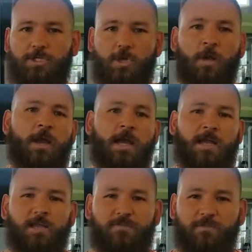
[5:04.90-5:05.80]
So
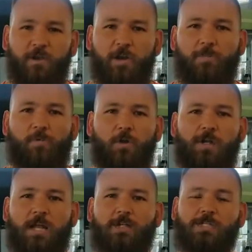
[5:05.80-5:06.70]
it's very
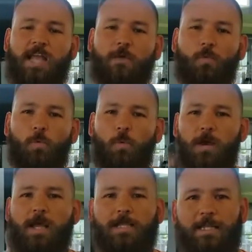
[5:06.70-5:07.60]
important to understand
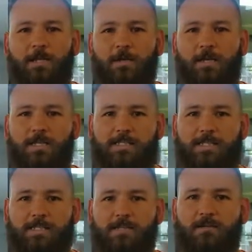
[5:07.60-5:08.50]
what a leader
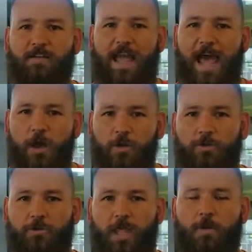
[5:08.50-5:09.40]
consists of and how to
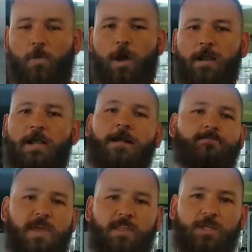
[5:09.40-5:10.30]
create one,
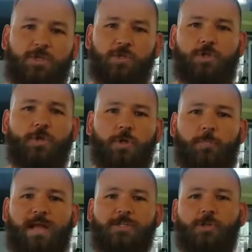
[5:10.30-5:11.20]
and then do your
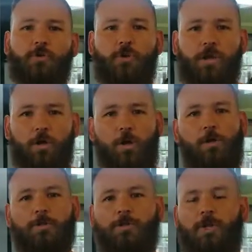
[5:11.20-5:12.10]
best to create a
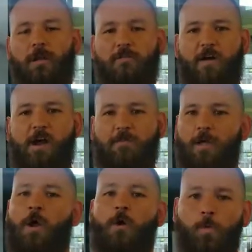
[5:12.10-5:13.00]
culture and an
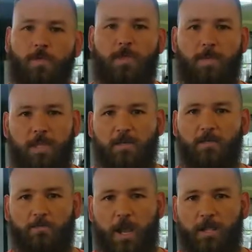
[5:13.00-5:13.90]
environment where they begin to
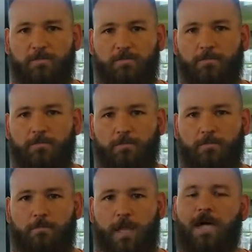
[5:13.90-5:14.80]
thrive.
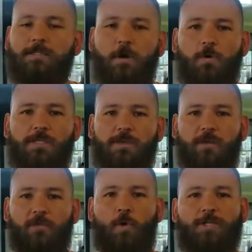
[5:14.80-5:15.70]
As always, if you have
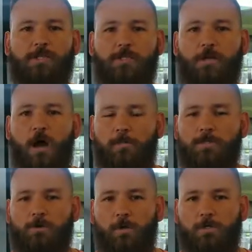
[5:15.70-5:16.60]
any questions,
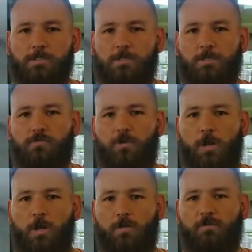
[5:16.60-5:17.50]
comments, or concerns
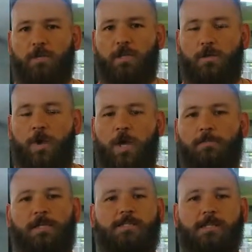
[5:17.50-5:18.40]
regarding the video,
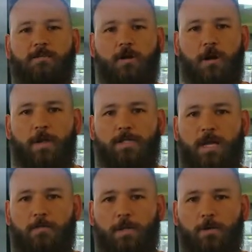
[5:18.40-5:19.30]
please leave a comment
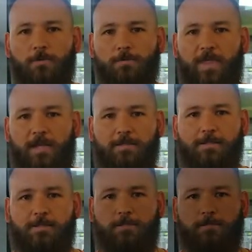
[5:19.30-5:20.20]
down below. Thanks.